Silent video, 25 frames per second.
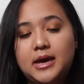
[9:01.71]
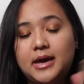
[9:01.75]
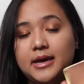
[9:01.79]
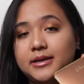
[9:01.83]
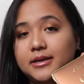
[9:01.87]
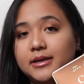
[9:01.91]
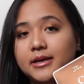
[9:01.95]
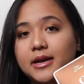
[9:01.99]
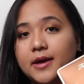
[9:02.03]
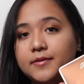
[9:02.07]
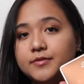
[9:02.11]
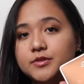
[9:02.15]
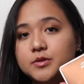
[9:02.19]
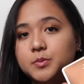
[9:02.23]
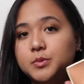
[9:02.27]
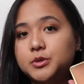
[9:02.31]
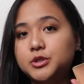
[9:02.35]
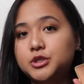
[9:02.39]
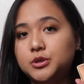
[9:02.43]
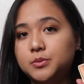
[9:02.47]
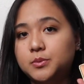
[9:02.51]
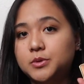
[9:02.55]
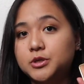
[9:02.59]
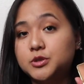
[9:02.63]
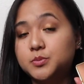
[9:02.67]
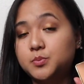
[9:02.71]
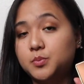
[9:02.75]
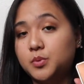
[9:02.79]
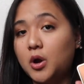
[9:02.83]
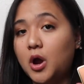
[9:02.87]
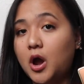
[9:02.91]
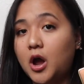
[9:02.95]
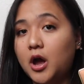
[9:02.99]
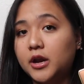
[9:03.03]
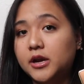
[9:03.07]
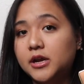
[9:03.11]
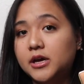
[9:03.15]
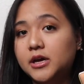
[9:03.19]
I didn't have to put too much
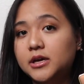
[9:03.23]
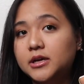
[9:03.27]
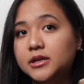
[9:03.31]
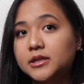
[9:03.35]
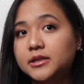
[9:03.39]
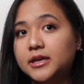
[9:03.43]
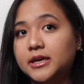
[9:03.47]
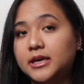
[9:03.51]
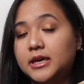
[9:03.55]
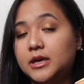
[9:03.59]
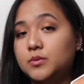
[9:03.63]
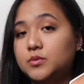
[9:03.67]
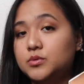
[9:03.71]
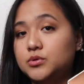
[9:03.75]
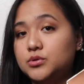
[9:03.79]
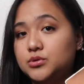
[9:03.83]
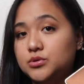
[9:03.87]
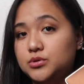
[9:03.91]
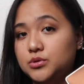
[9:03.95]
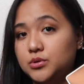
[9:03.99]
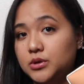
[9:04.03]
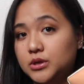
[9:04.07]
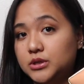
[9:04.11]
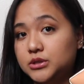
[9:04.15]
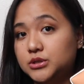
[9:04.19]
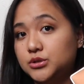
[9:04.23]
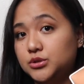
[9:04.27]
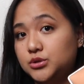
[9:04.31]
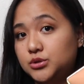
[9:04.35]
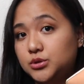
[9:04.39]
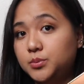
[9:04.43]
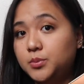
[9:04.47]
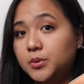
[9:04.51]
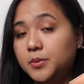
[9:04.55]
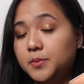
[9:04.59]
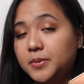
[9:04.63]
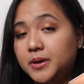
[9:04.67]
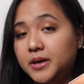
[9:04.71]
product. Like, it's
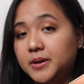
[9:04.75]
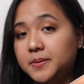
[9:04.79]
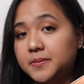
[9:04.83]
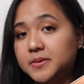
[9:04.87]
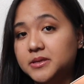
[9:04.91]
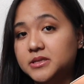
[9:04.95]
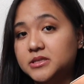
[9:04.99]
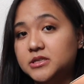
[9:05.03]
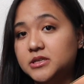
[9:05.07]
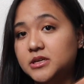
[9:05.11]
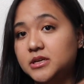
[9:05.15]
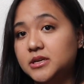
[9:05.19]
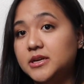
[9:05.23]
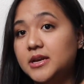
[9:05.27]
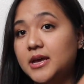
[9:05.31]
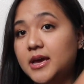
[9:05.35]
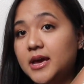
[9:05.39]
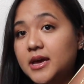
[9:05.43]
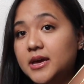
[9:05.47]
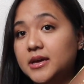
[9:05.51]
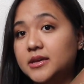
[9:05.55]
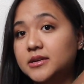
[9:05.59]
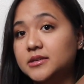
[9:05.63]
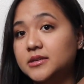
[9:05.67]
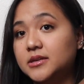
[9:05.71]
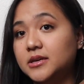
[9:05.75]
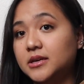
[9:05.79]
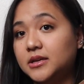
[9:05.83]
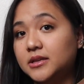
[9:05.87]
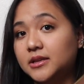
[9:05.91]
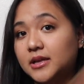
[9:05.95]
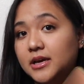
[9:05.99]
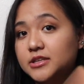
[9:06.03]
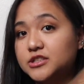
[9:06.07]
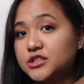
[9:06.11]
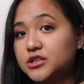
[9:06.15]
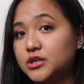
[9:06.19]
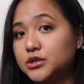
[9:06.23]
super pigmented and
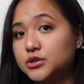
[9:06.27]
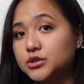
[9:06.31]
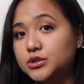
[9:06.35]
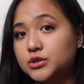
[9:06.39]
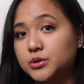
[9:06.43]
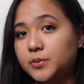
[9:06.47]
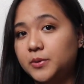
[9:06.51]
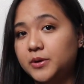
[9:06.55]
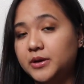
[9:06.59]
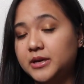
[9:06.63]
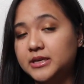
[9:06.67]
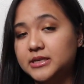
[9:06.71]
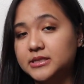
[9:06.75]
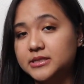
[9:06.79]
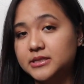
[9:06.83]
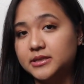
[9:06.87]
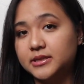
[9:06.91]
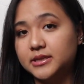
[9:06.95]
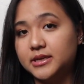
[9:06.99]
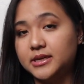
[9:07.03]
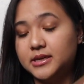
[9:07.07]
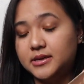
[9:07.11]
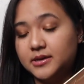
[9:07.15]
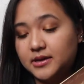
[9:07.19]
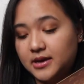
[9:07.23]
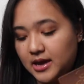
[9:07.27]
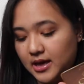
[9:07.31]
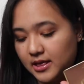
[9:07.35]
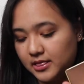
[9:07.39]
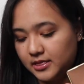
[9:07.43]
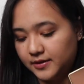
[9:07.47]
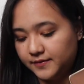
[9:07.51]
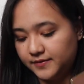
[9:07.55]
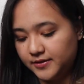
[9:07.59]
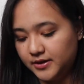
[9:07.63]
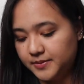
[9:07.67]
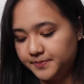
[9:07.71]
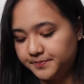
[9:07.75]
glides on super easily. I
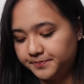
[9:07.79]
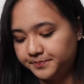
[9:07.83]
love it.